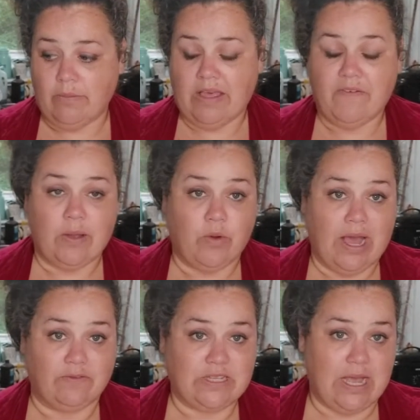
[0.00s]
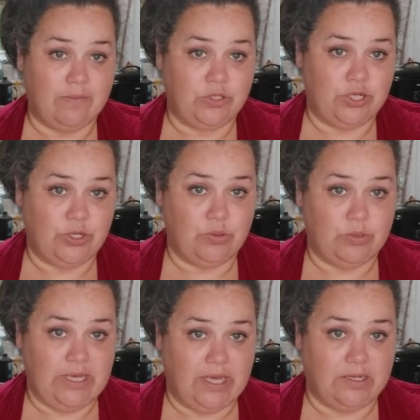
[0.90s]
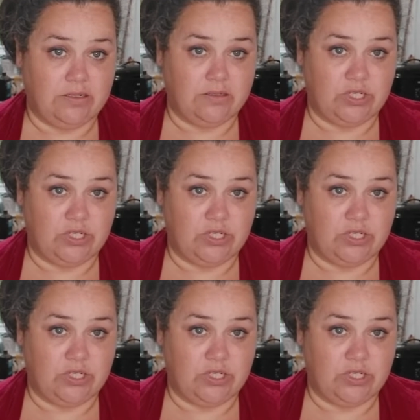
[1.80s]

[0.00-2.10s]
if I will have time to get